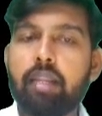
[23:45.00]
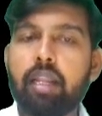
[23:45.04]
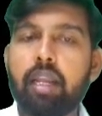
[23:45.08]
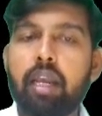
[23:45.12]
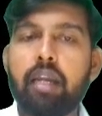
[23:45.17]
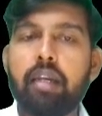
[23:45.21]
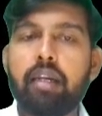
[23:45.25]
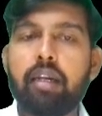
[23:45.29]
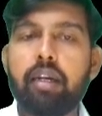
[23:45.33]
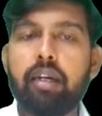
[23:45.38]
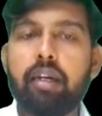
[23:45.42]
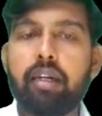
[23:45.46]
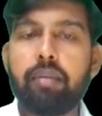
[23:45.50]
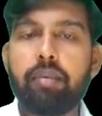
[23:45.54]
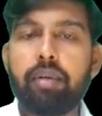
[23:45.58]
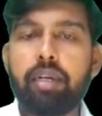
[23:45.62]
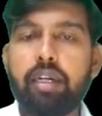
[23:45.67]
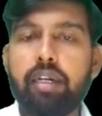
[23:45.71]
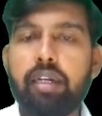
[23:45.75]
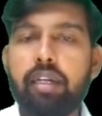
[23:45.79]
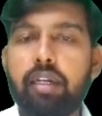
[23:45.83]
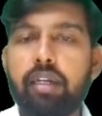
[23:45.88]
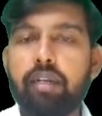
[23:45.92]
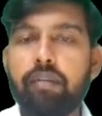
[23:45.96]
and
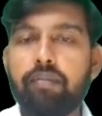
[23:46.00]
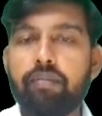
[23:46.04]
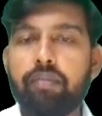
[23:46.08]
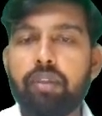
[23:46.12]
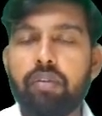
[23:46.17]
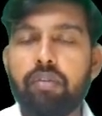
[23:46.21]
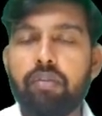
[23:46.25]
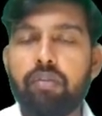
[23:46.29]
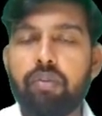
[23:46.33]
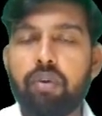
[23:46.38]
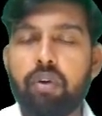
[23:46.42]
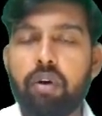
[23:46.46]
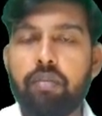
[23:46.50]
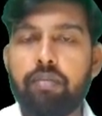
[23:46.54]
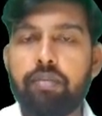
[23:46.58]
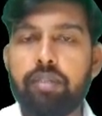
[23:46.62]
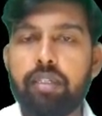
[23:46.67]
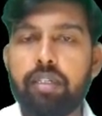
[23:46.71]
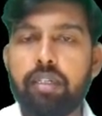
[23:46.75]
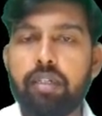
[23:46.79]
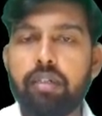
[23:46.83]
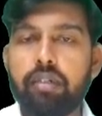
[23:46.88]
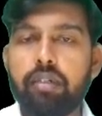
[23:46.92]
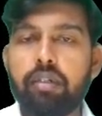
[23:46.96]
ultimately forms
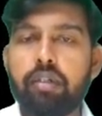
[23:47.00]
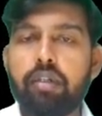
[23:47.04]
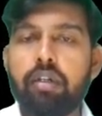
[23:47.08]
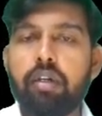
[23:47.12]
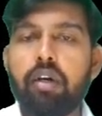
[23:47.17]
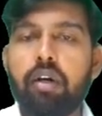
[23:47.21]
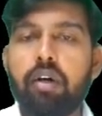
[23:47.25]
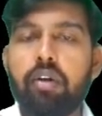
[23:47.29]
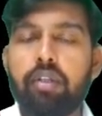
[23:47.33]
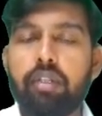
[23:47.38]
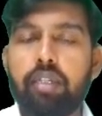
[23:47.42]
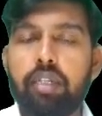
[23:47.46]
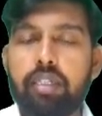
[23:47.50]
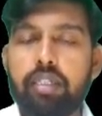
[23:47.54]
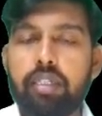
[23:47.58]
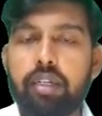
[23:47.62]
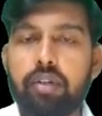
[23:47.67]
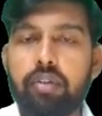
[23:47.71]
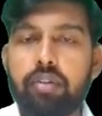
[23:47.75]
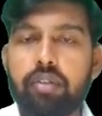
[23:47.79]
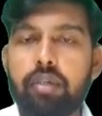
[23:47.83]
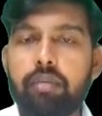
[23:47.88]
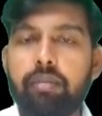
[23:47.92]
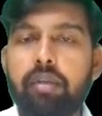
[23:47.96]
this
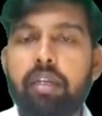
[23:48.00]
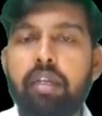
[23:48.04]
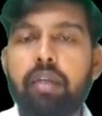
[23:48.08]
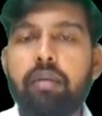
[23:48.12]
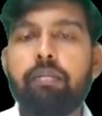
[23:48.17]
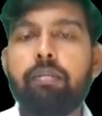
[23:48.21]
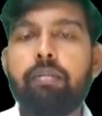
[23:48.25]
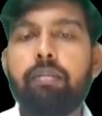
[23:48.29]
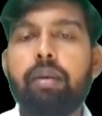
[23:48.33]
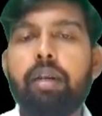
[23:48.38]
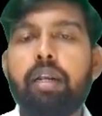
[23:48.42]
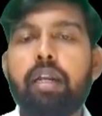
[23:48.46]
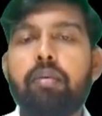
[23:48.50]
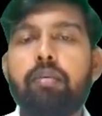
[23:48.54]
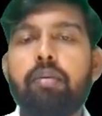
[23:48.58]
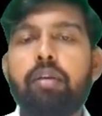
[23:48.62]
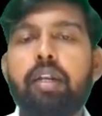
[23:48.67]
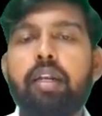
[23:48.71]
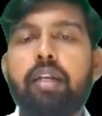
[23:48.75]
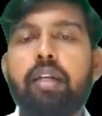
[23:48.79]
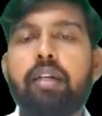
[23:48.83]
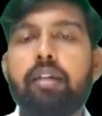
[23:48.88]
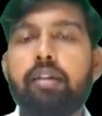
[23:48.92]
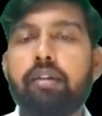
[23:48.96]
toxic
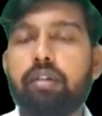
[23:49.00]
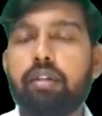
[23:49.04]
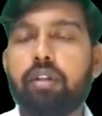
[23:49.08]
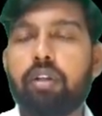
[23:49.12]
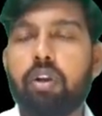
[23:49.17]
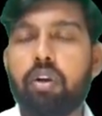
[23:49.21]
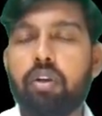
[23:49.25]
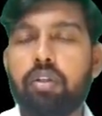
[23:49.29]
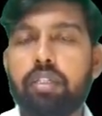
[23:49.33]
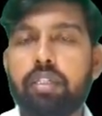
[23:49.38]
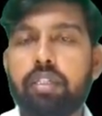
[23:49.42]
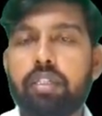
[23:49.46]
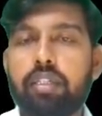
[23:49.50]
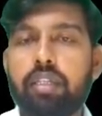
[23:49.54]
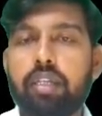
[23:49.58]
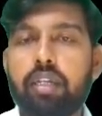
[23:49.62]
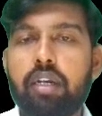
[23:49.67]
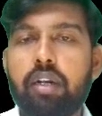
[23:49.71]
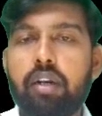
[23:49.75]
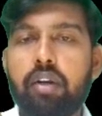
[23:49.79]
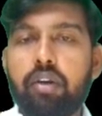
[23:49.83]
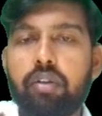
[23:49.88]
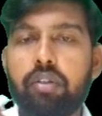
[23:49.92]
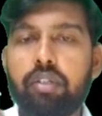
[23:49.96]
metabolite causes their
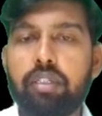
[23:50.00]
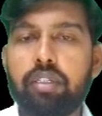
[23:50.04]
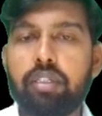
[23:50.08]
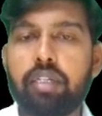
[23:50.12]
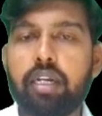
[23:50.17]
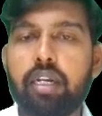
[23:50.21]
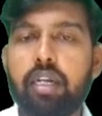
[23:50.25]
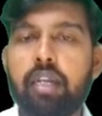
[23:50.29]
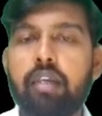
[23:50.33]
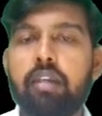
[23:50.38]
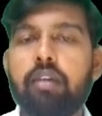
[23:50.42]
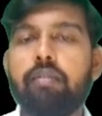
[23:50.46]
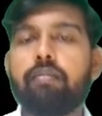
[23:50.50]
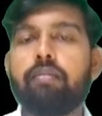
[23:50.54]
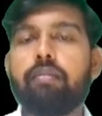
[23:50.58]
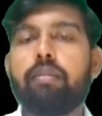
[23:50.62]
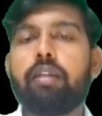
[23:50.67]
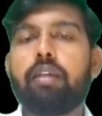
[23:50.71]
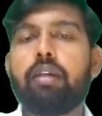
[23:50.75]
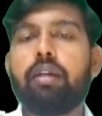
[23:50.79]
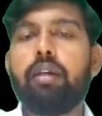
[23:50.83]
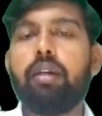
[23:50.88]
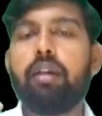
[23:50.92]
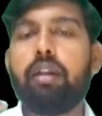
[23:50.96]
toxicity
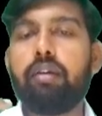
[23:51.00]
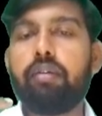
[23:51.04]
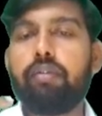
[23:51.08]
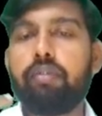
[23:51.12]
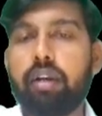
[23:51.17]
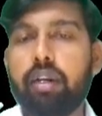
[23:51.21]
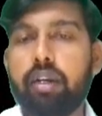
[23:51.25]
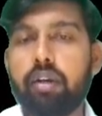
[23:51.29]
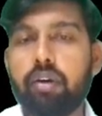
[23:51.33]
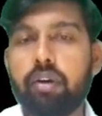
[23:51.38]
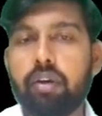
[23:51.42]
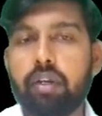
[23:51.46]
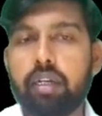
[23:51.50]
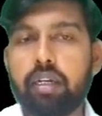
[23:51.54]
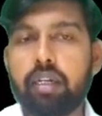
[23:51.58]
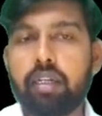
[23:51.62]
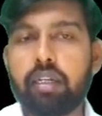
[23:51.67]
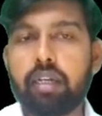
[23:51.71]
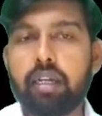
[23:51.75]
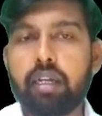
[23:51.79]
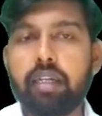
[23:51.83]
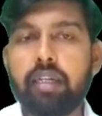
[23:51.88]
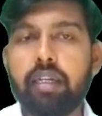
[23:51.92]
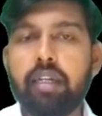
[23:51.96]
in different organ
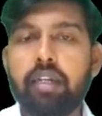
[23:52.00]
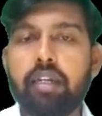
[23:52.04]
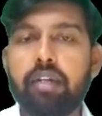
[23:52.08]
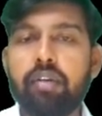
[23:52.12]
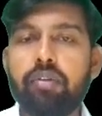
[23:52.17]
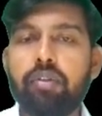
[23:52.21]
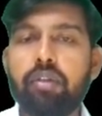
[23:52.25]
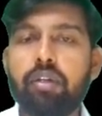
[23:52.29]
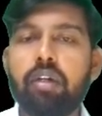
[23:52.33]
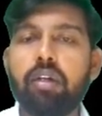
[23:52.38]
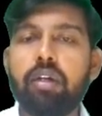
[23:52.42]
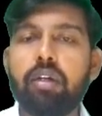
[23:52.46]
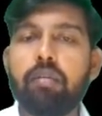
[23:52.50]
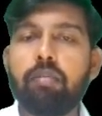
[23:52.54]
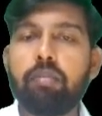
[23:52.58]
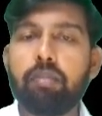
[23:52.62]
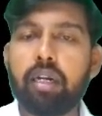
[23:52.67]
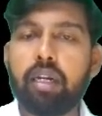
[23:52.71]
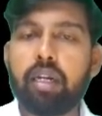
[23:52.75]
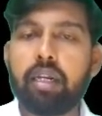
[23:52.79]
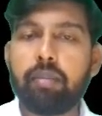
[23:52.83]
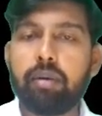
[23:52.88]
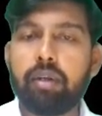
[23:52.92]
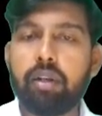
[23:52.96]
and lead to the
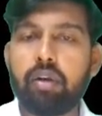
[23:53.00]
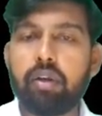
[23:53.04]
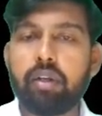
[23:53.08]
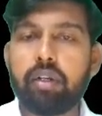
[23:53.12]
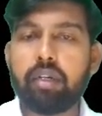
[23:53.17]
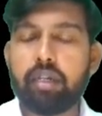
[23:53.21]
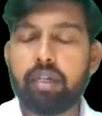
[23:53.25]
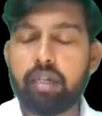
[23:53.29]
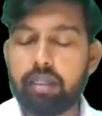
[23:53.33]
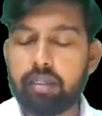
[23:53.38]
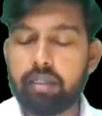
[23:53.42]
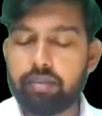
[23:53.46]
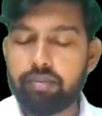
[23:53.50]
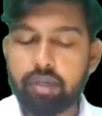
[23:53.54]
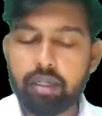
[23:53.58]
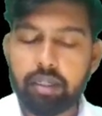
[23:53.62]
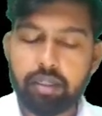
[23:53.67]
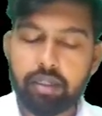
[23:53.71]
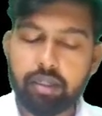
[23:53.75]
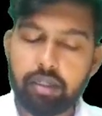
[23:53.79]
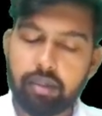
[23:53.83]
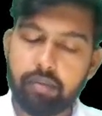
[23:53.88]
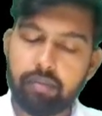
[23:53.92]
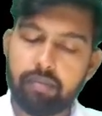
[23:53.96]
multiple organ
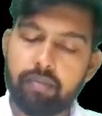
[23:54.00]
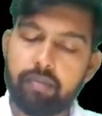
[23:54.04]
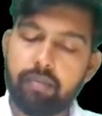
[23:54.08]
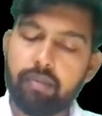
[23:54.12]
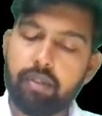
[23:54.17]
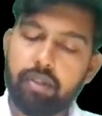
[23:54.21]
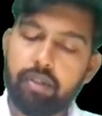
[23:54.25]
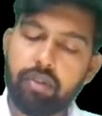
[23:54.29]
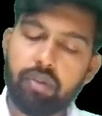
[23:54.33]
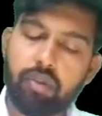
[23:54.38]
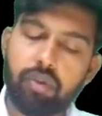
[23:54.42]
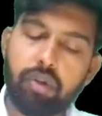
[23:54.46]
dysfunction. So